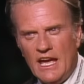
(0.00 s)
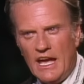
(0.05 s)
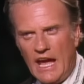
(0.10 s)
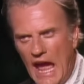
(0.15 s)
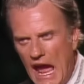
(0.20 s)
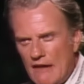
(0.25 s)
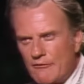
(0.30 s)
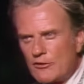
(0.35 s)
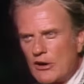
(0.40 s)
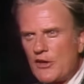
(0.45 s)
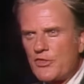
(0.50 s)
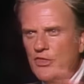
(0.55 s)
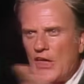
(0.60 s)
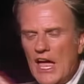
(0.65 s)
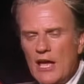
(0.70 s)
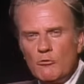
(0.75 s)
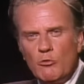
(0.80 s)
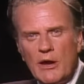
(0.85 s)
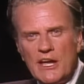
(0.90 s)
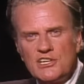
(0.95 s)

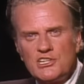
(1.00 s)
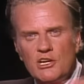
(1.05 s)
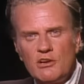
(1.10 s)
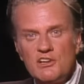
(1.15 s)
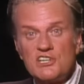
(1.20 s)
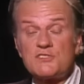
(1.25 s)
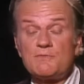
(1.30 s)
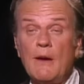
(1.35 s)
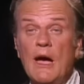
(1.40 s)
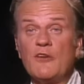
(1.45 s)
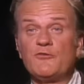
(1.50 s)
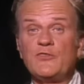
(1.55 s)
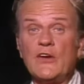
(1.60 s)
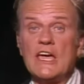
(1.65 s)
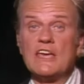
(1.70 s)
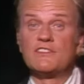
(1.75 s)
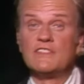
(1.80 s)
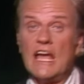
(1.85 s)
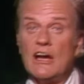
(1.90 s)
Everything we do is by faith.